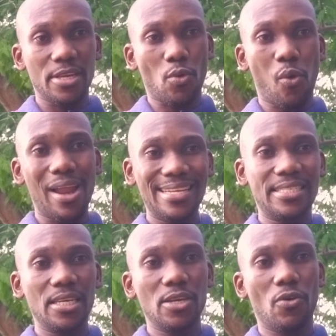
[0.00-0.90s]
the
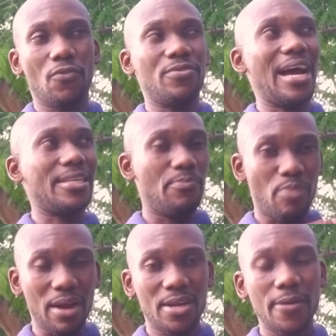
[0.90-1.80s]
quality of that
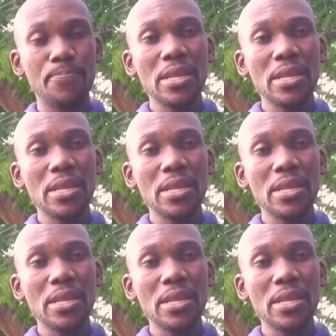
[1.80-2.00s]
buck,